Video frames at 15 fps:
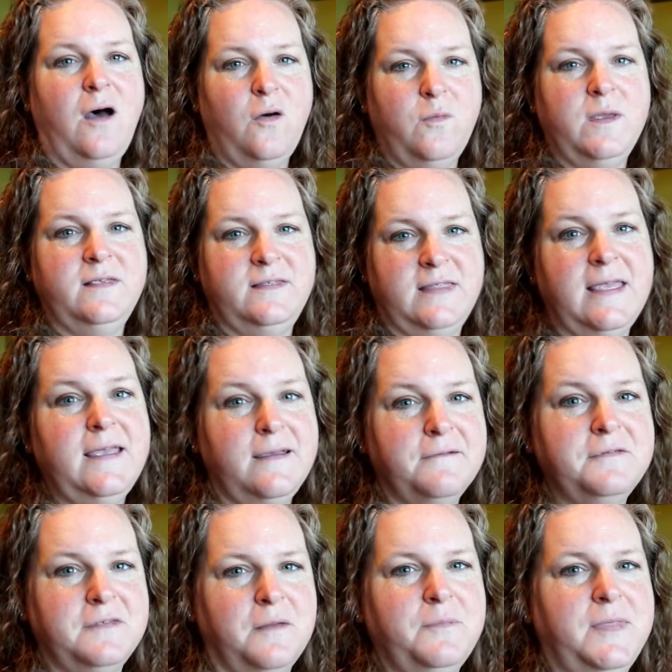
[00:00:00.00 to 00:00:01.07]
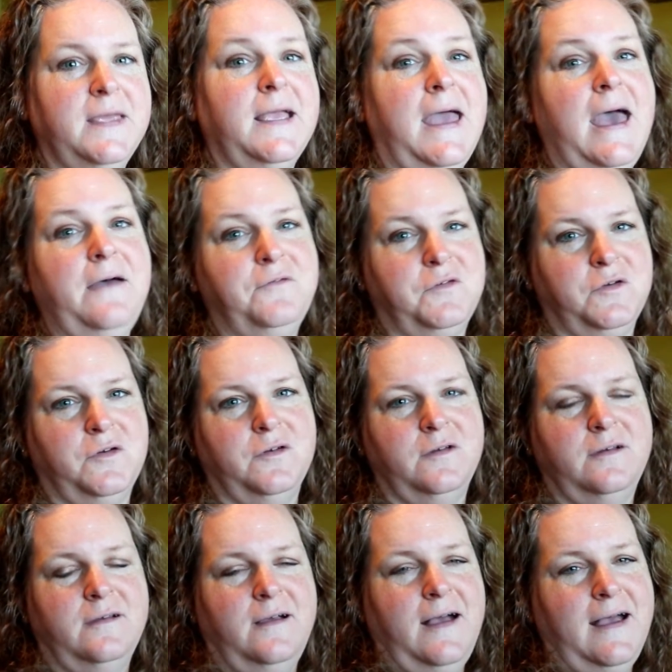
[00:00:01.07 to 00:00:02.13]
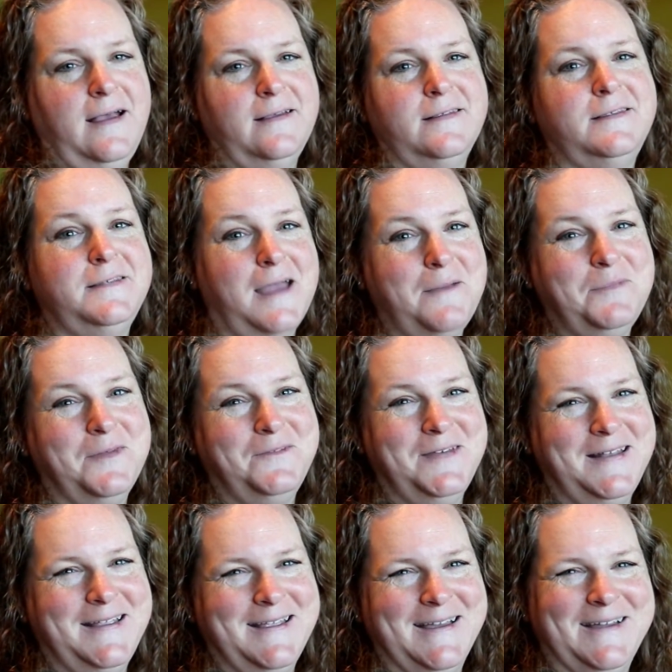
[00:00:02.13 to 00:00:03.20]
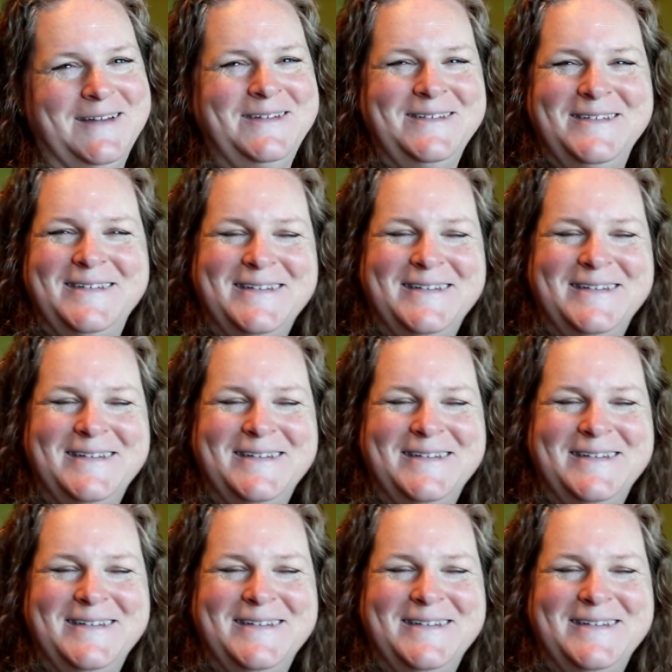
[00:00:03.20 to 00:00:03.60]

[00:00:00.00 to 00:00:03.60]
always think of something after I stop the video.